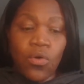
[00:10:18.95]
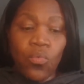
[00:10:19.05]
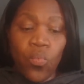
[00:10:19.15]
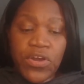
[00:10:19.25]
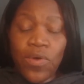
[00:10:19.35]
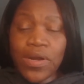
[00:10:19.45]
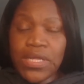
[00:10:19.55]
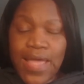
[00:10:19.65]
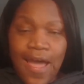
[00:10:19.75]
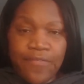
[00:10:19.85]
when do I
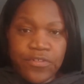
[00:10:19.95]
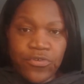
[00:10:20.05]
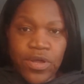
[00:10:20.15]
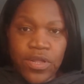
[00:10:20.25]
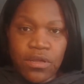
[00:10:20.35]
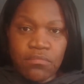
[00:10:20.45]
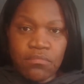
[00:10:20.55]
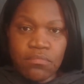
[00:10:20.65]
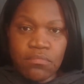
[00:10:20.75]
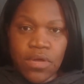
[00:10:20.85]
need to have this credit
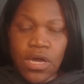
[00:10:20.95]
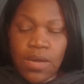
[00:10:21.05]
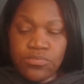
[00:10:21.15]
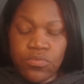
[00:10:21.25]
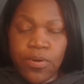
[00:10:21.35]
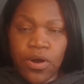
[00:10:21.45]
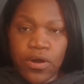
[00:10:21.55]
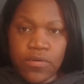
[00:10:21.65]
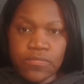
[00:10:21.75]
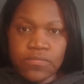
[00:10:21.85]
up to par?